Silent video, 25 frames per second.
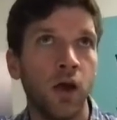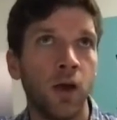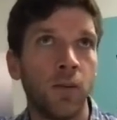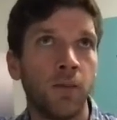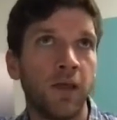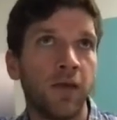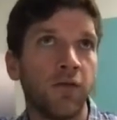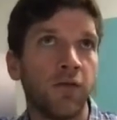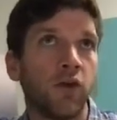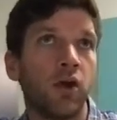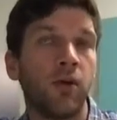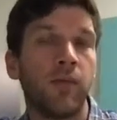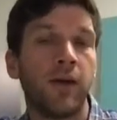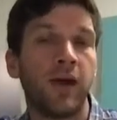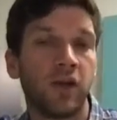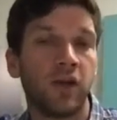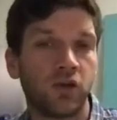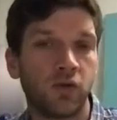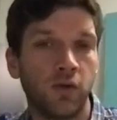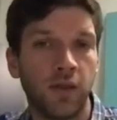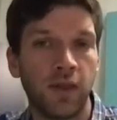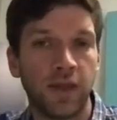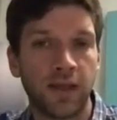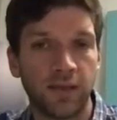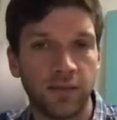but they've got to make
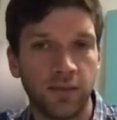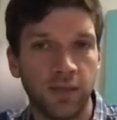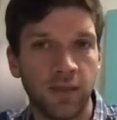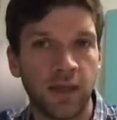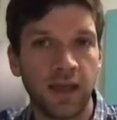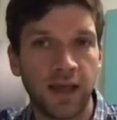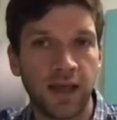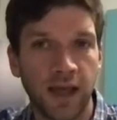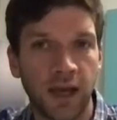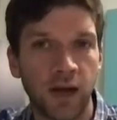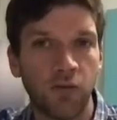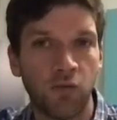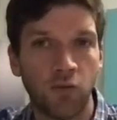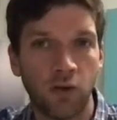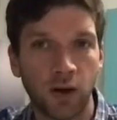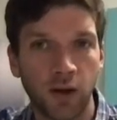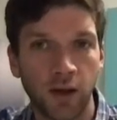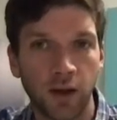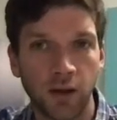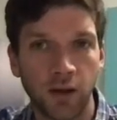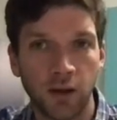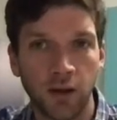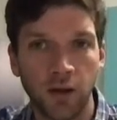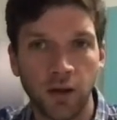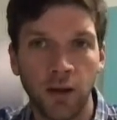sure they get it
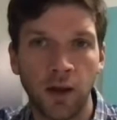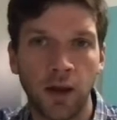right.